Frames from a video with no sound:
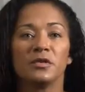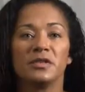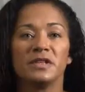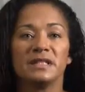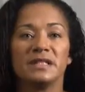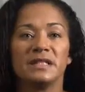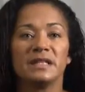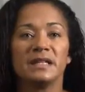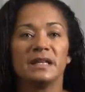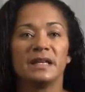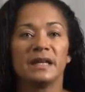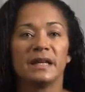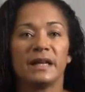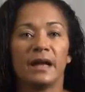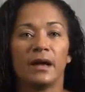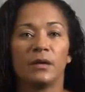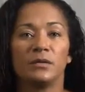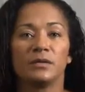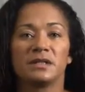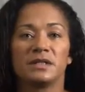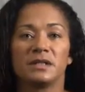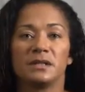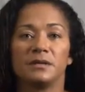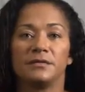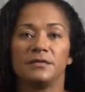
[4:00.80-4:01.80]
the T
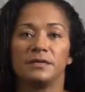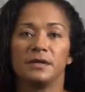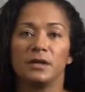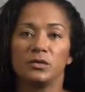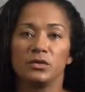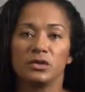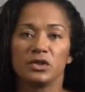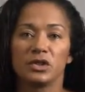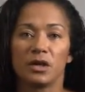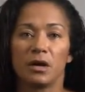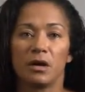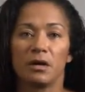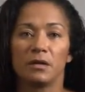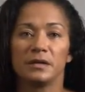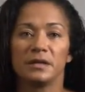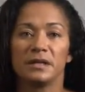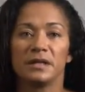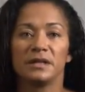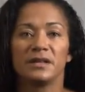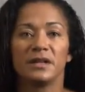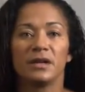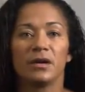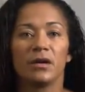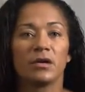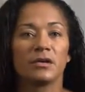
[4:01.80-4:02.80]
accounts in the flow chart, there